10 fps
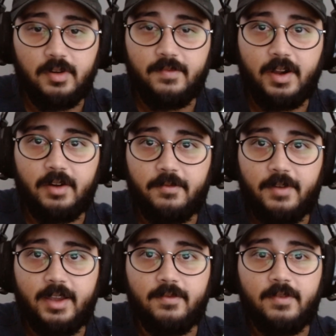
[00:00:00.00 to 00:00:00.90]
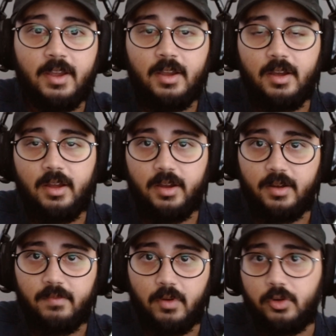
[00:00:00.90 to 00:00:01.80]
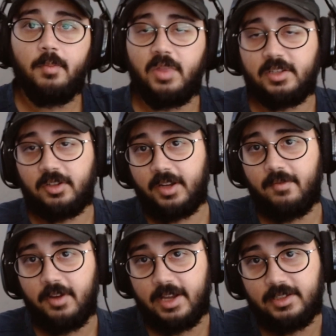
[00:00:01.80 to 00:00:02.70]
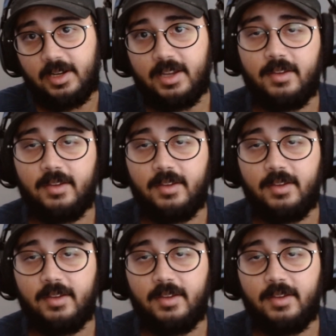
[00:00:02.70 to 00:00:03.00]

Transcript: Fighter 5 version. But that's all I got for you guys today.